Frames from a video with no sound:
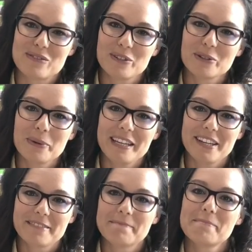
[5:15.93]
of your
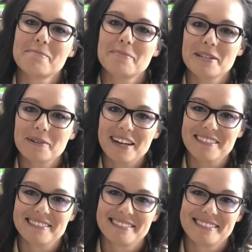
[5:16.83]
week. Be well.